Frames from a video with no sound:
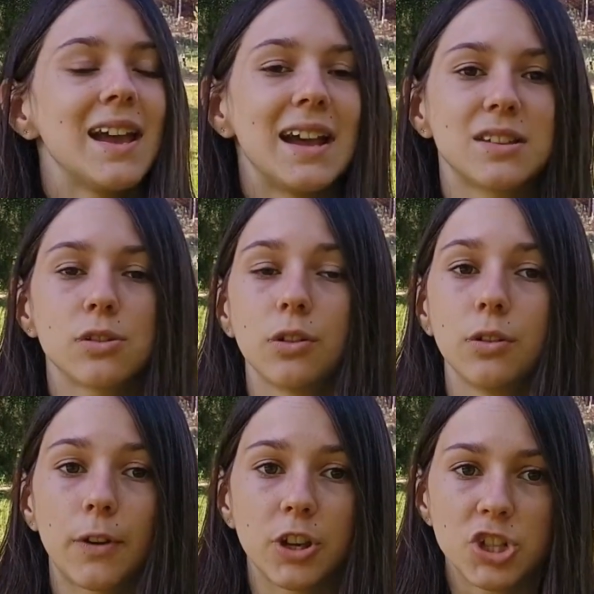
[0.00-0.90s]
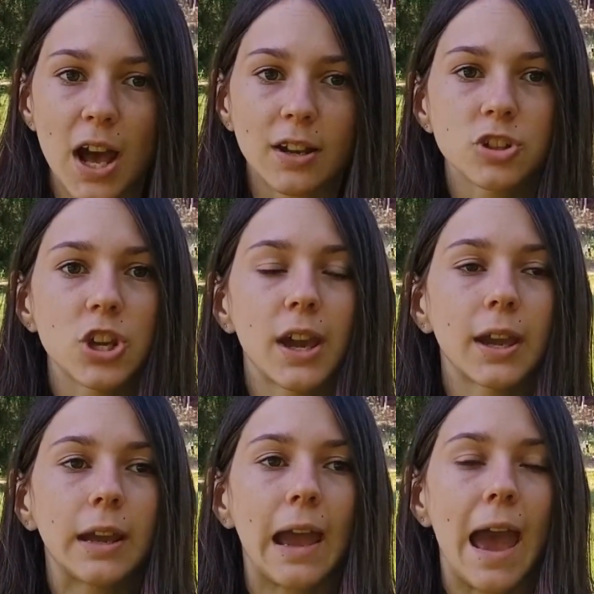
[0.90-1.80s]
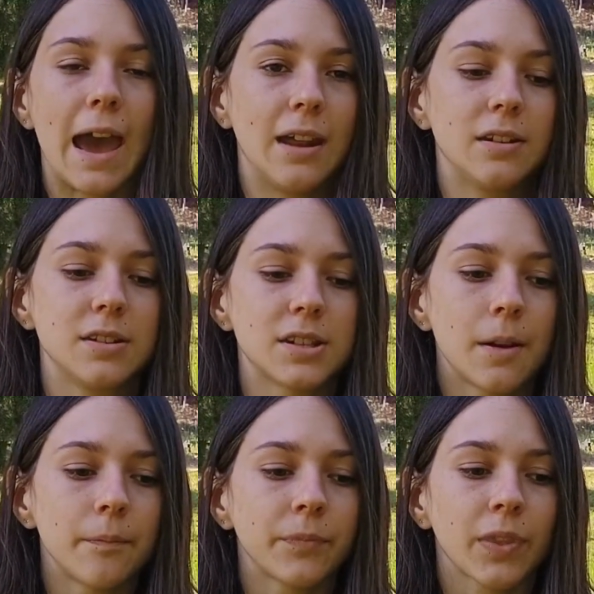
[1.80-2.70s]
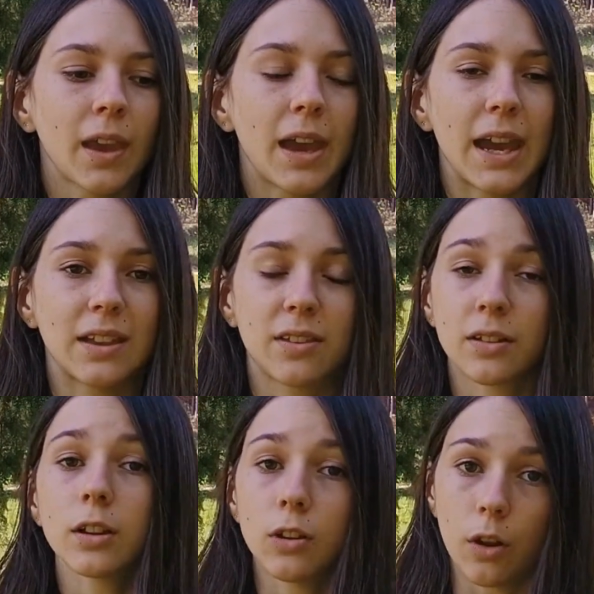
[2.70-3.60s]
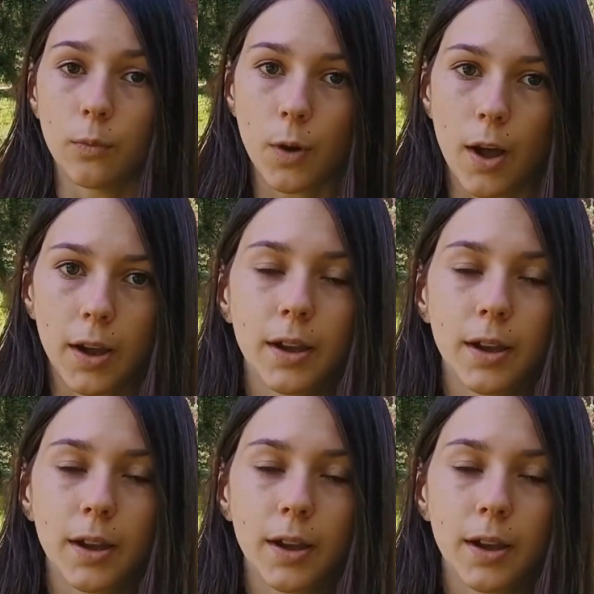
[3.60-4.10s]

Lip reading: It's still very challenging and it's still a lot of work.